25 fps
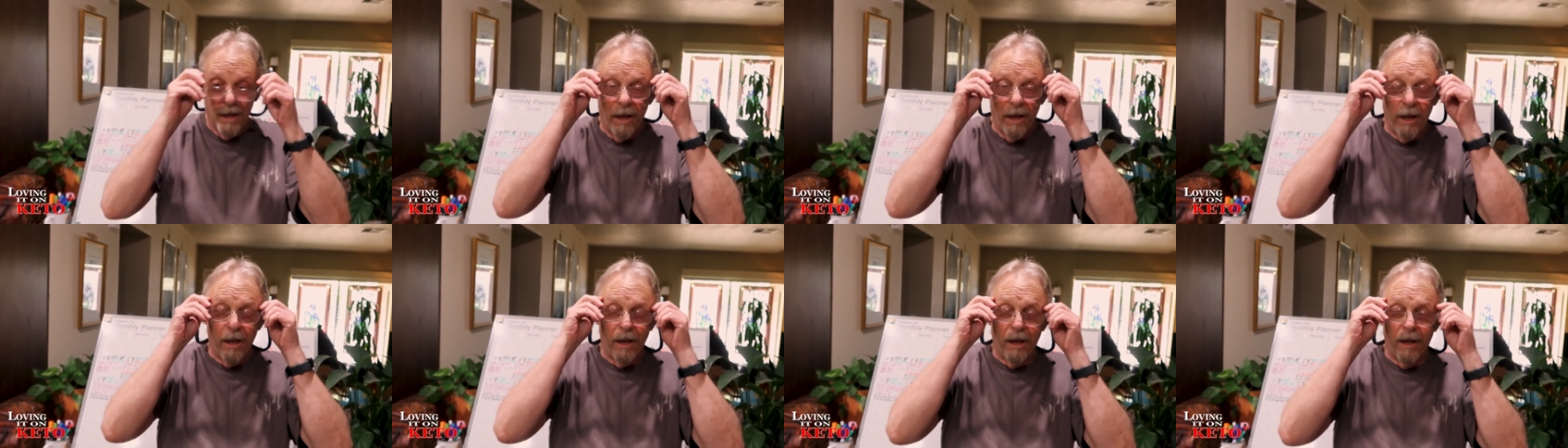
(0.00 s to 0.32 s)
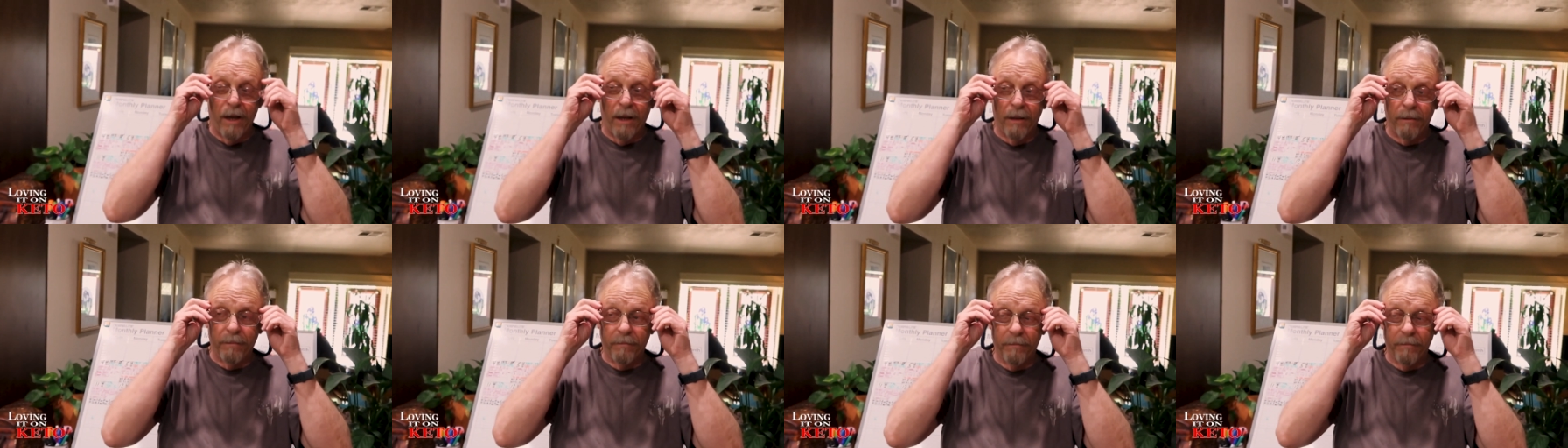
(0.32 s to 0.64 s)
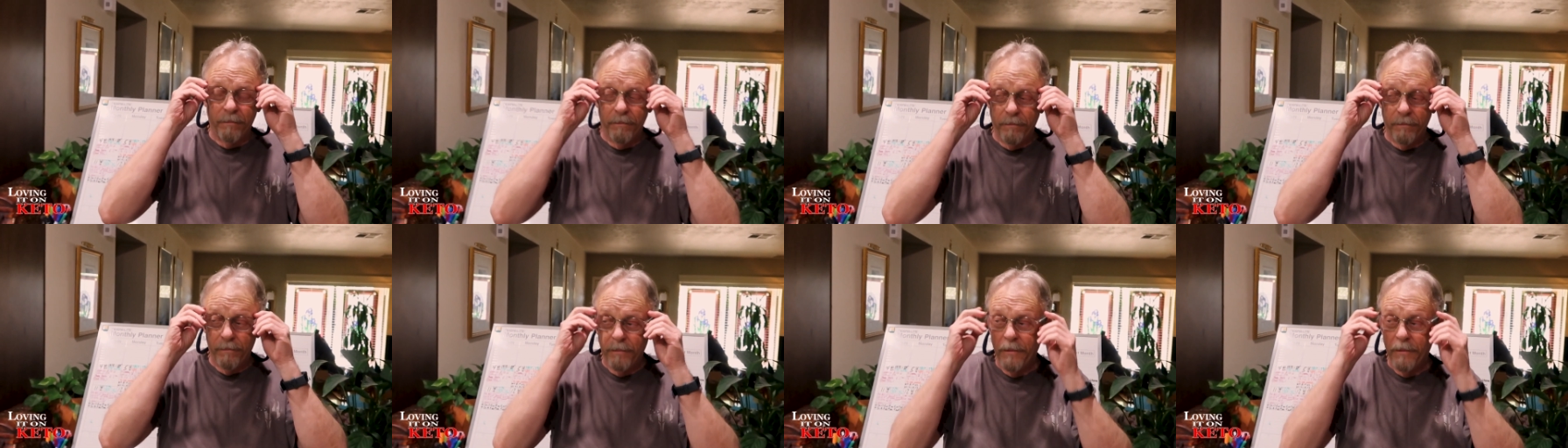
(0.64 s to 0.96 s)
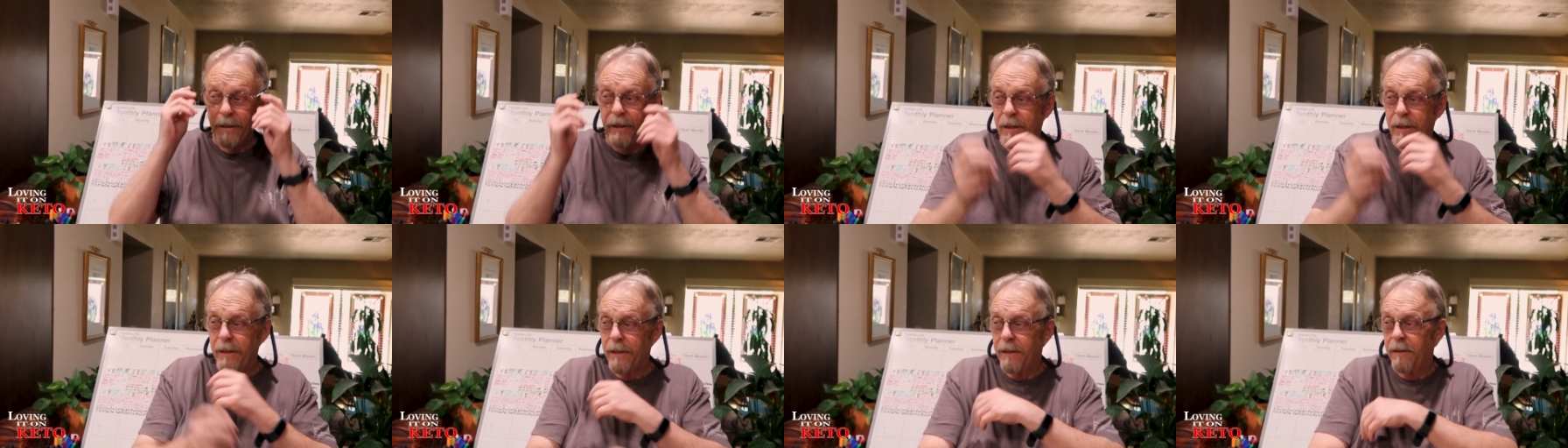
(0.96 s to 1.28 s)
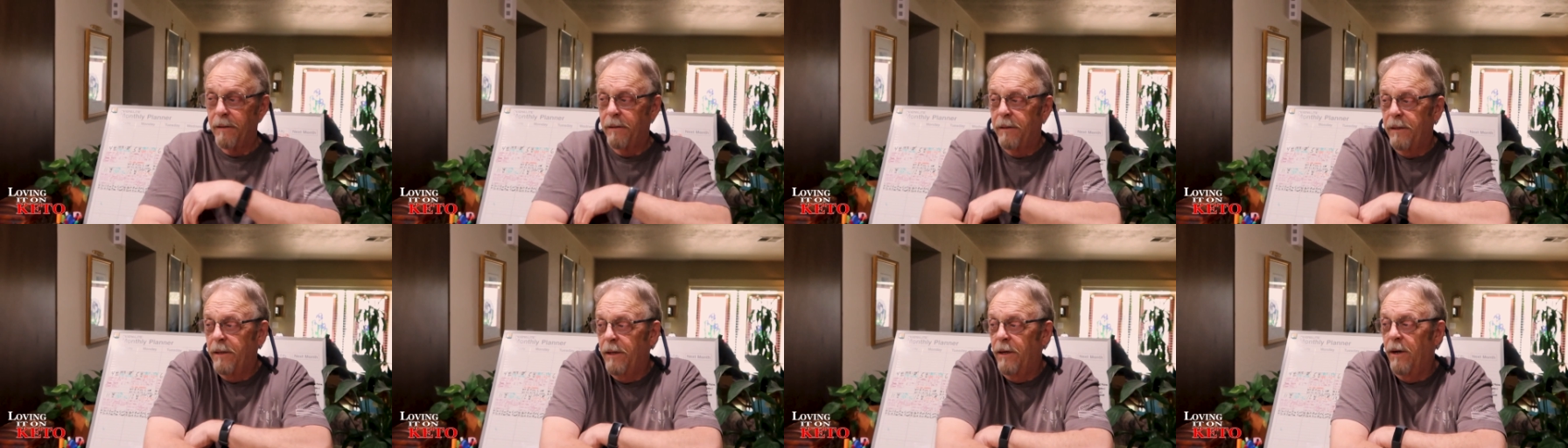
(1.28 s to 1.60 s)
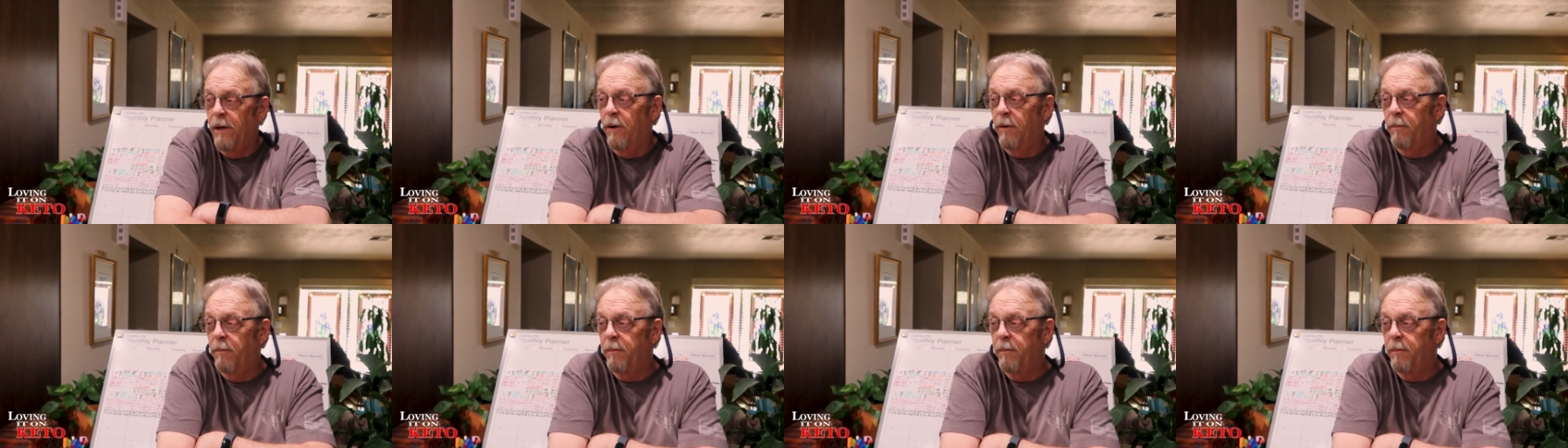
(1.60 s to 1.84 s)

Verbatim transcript: Um, you know,